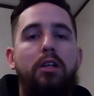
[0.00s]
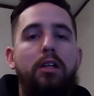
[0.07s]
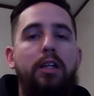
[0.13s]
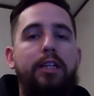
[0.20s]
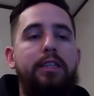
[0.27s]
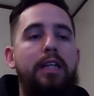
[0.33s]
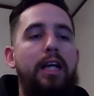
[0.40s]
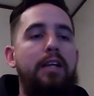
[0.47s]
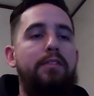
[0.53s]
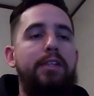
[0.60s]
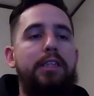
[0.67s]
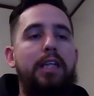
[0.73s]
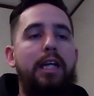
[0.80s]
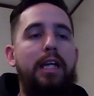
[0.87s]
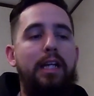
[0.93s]
Let's not even
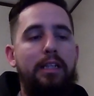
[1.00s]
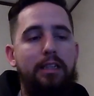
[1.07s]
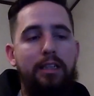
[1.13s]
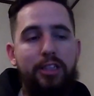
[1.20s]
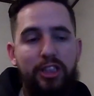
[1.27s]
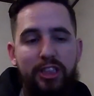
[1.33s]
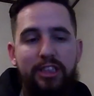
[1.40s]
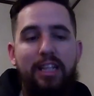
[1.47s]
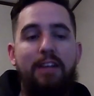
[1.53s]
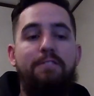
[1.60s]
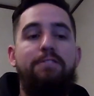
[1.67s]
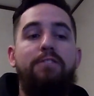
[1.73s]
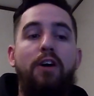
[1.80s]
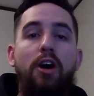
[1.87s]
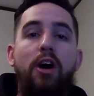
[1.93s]
say easy. Let's just say
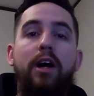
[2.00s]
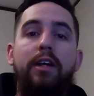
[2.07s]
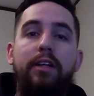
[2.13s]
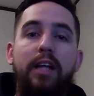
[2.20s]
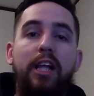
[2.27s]
fun.